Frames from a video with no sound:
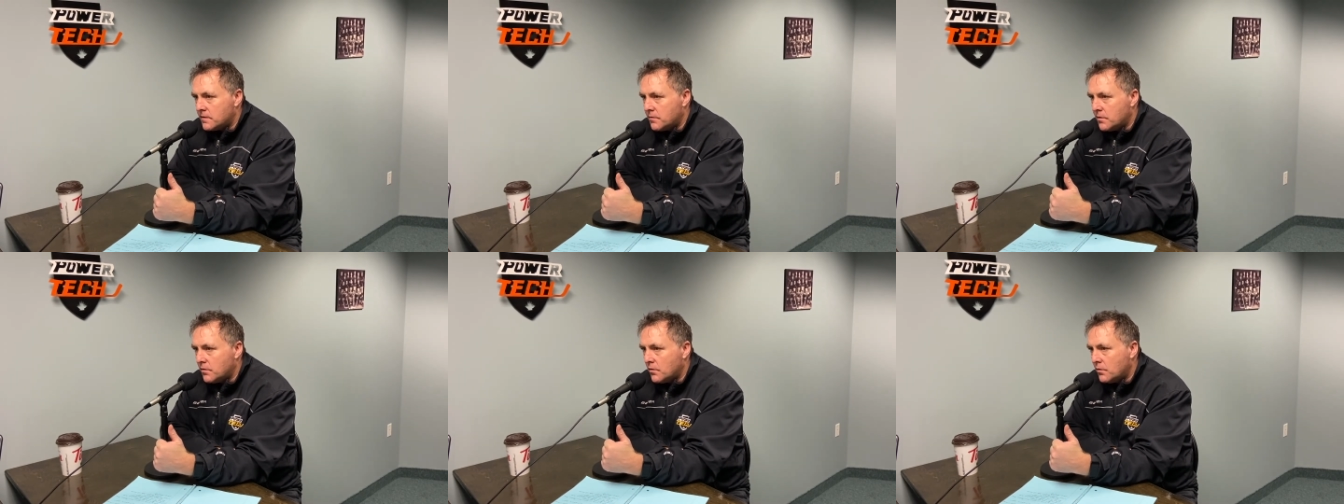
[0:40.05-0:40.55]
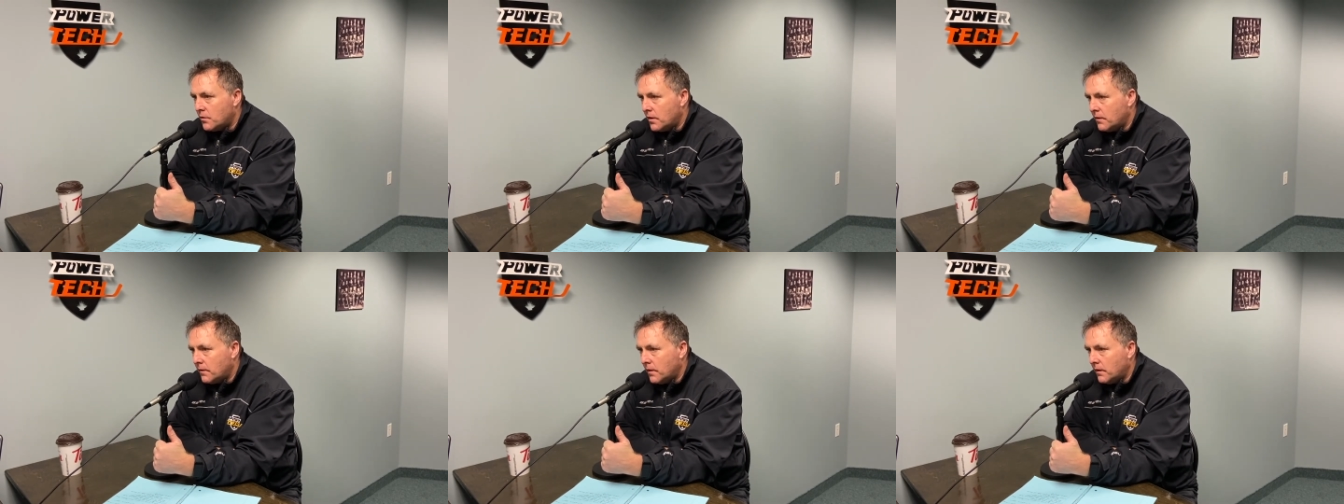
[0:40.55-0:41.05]
When you go to
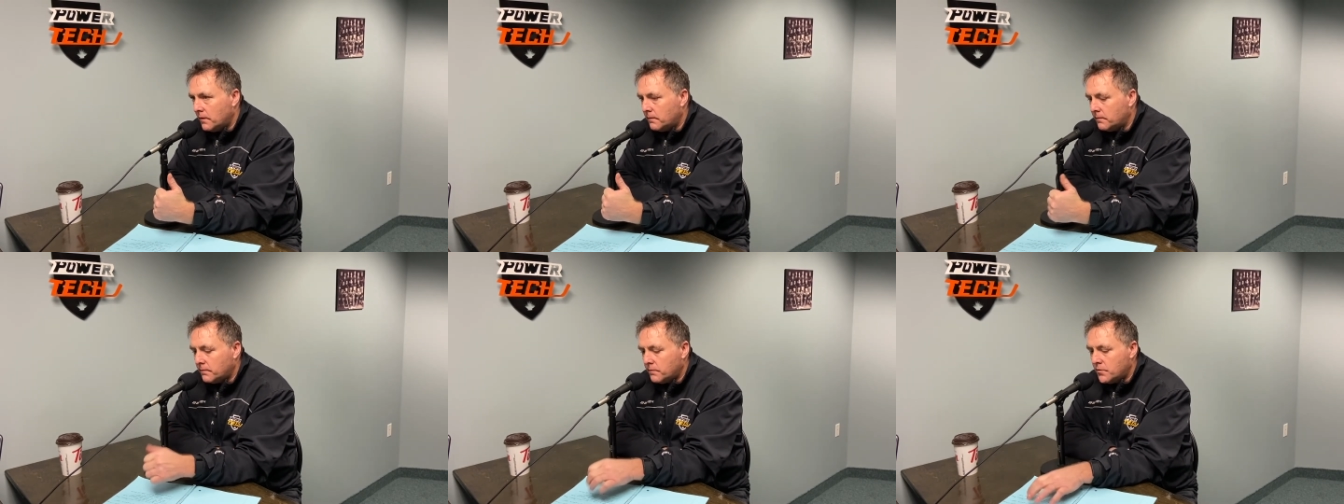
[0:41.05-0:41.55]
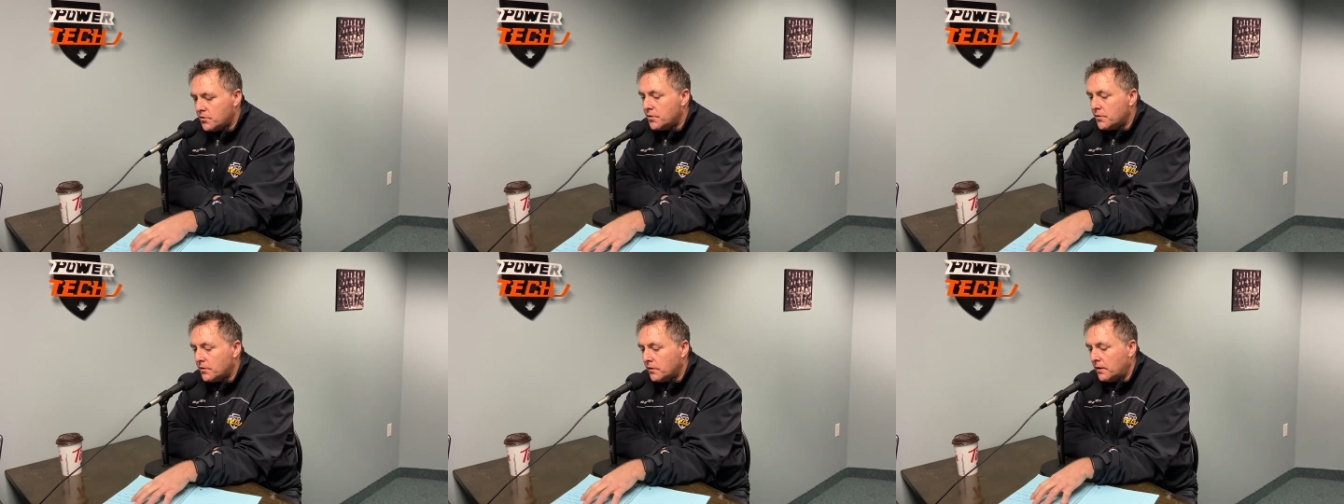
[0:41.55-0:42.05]
a
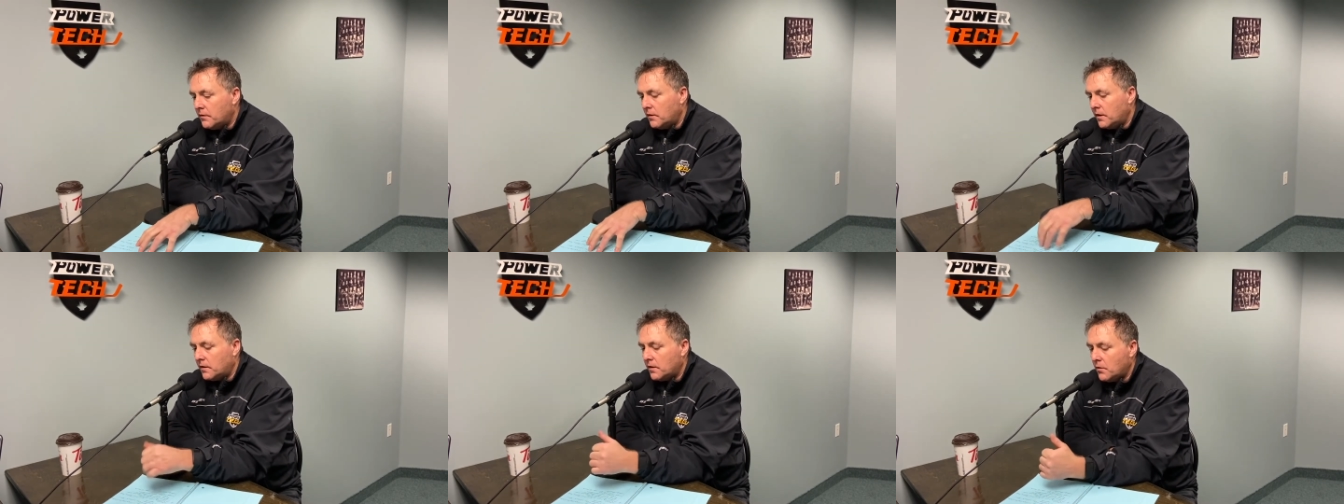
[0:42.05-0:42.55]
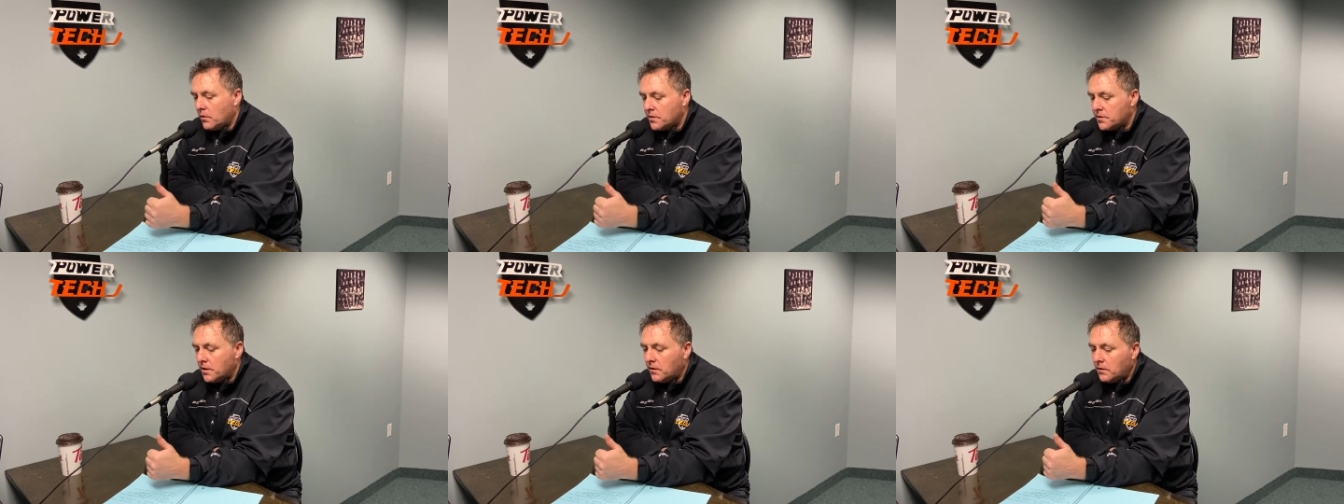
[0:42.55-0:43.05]
junior level like the
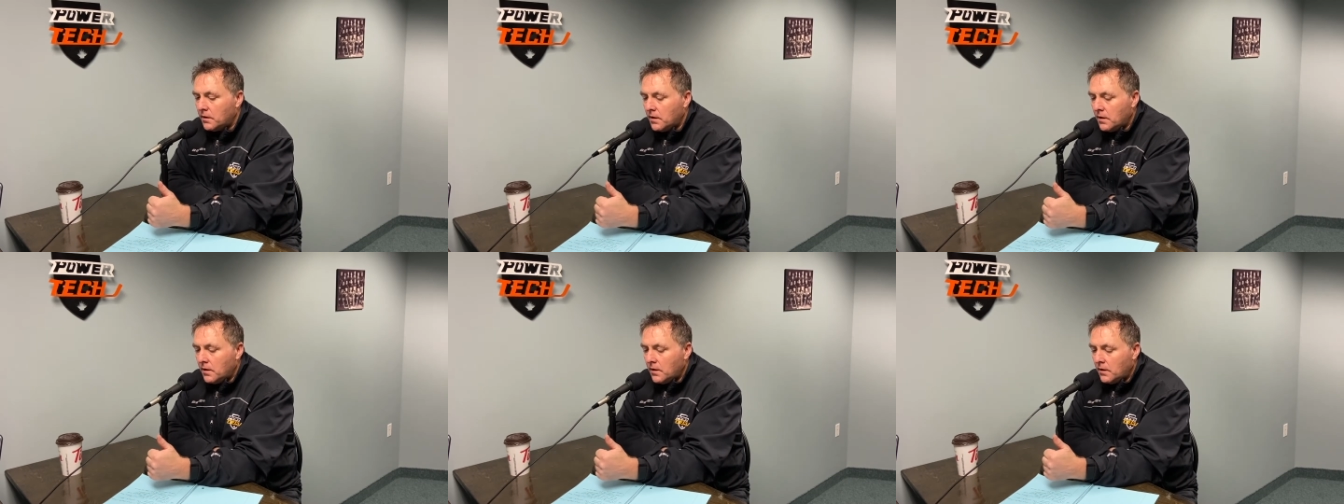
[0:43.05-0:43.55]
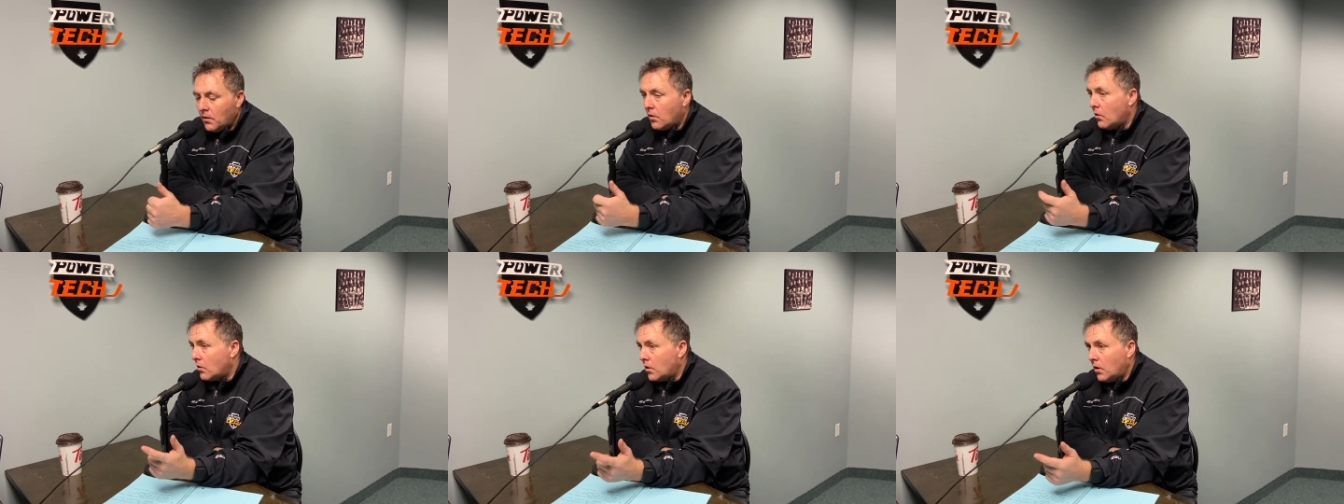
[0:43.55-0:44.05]
OHL
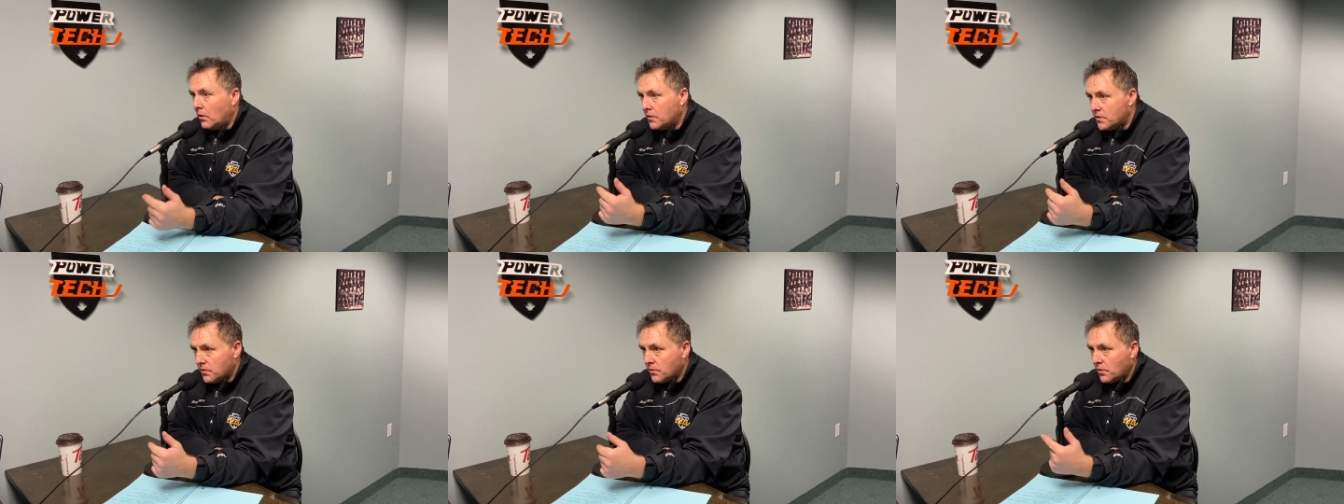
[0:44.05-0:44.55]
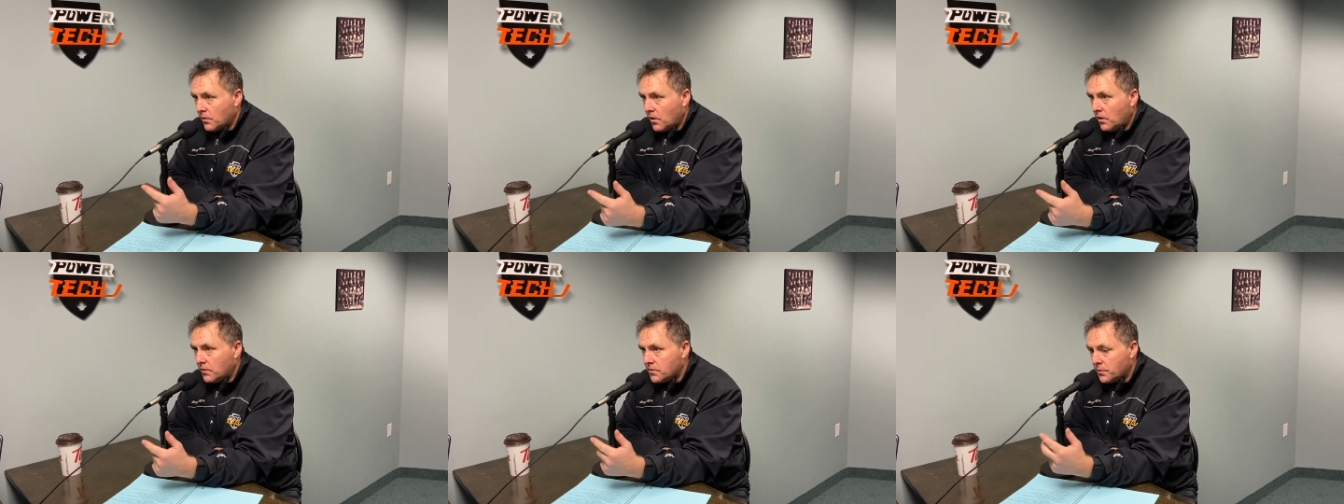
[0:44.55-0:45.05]
or college, you go to
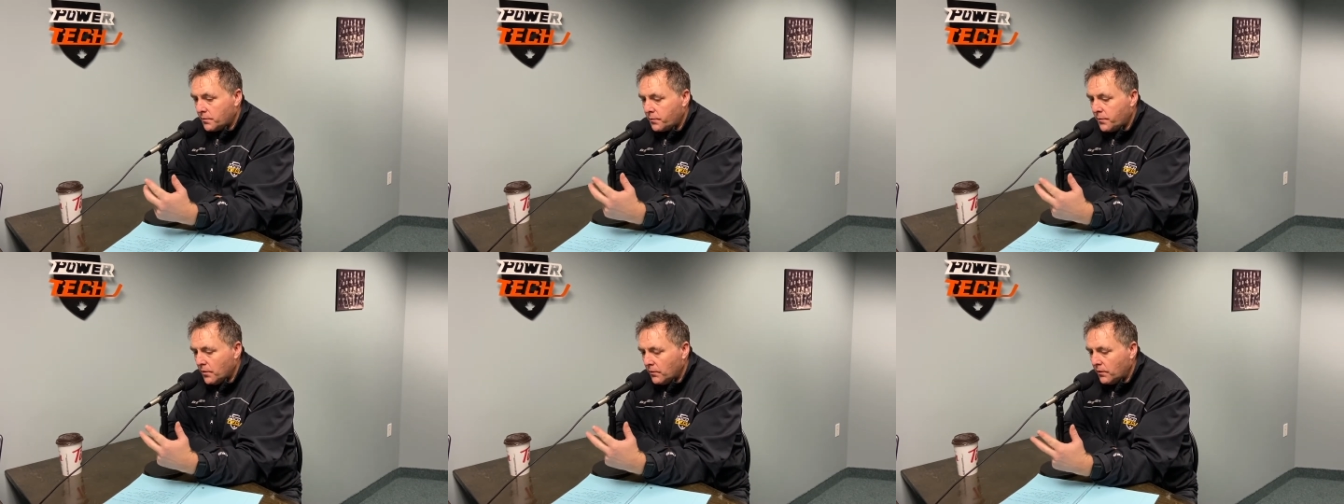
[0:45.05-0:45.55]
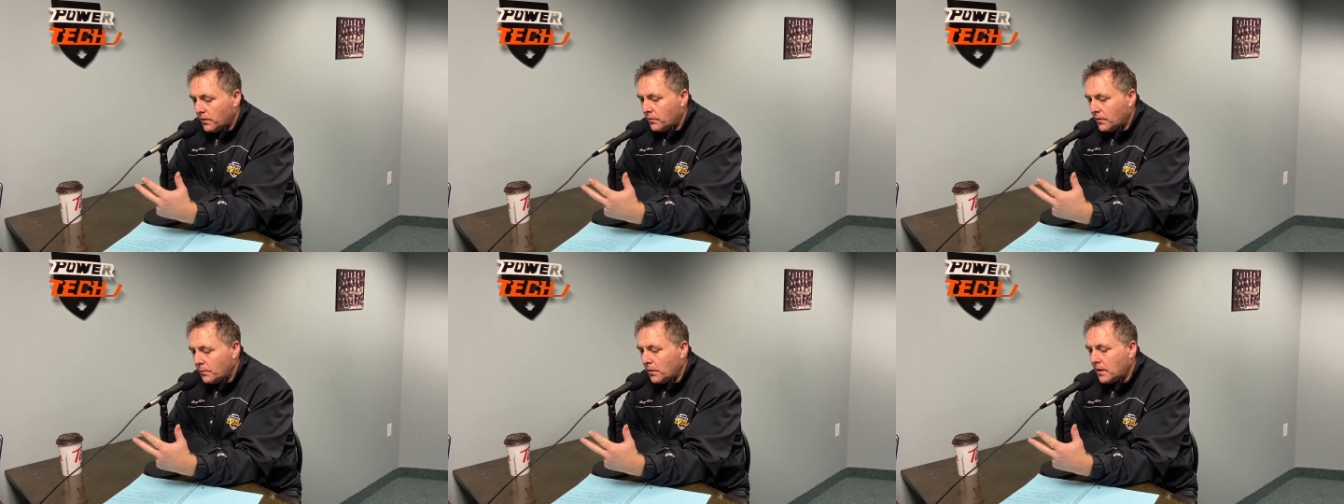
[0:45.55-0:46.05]
college, you're
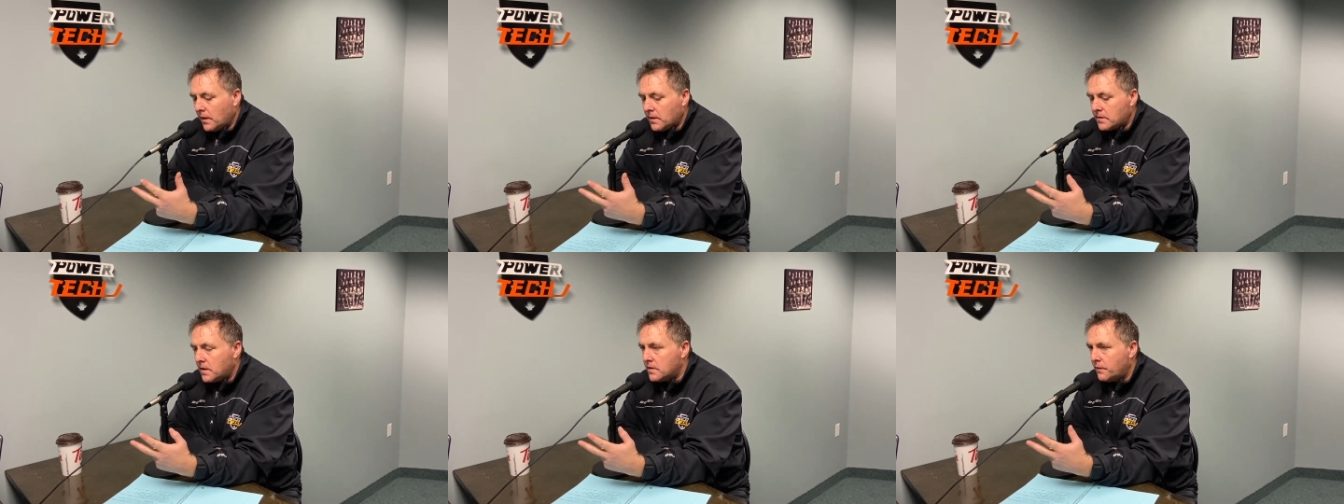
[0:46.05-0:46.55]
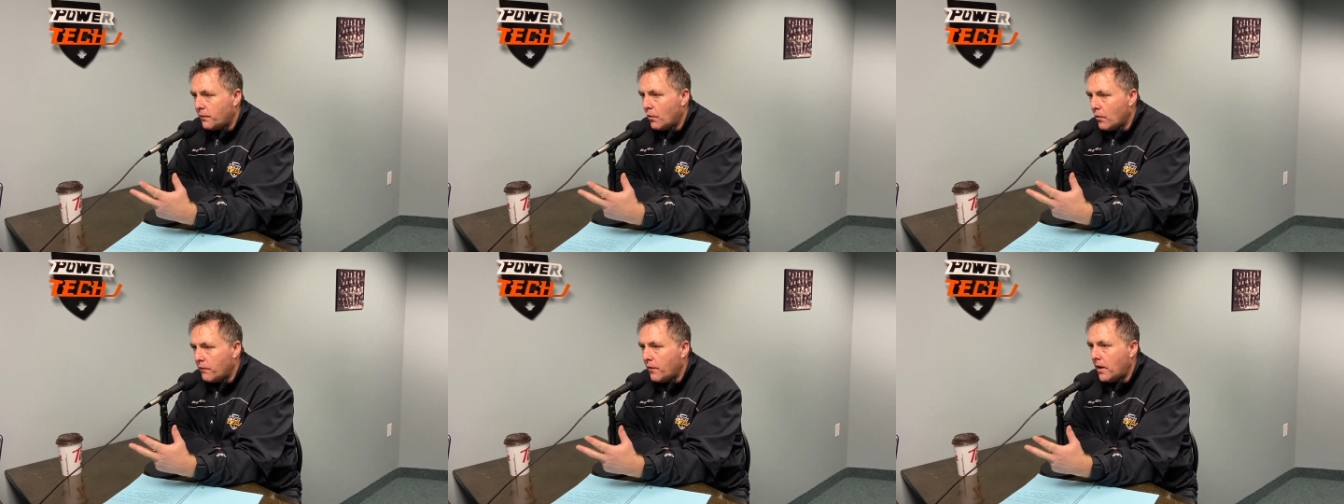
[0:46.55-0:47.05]
literally playing against guys
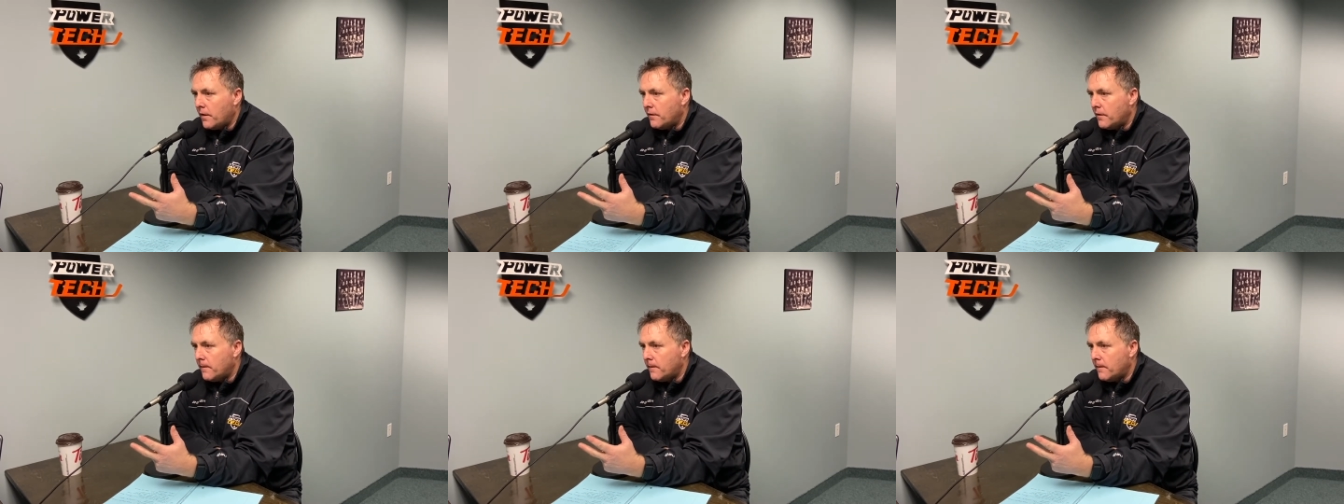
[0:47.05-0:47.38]
4 or 5.